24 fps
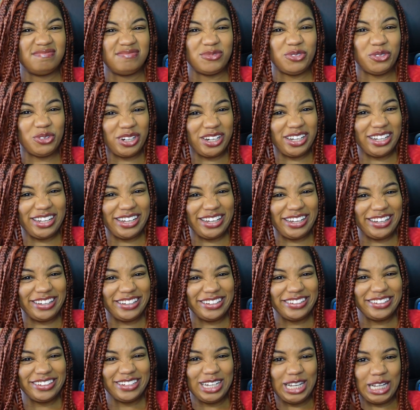Really?
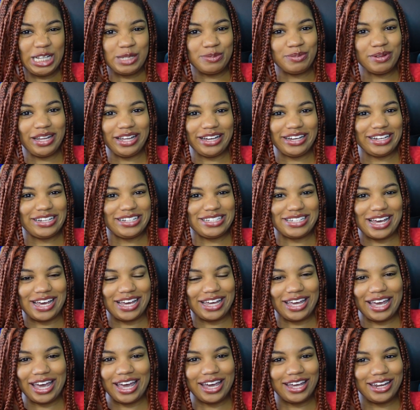it's been like a
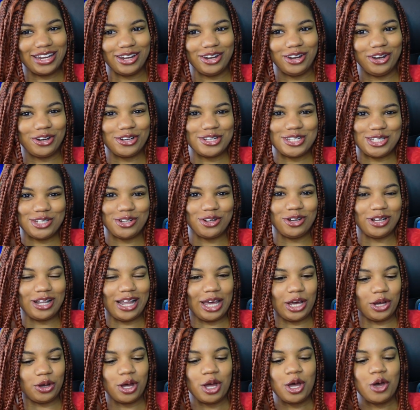decade and you're still
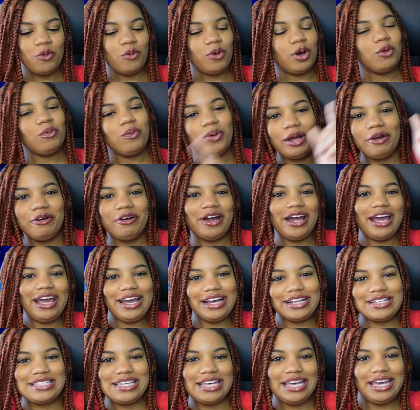like, when we
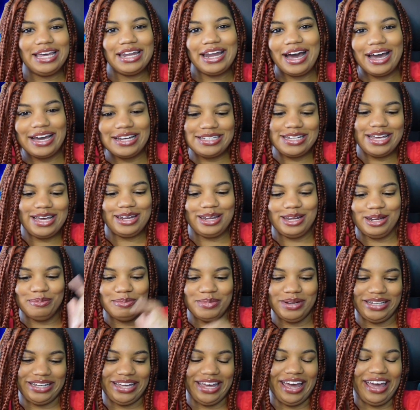were 18, I dated
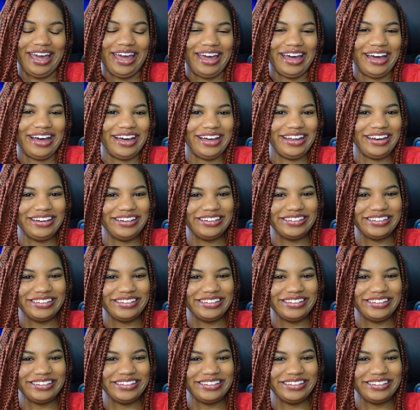M'gann.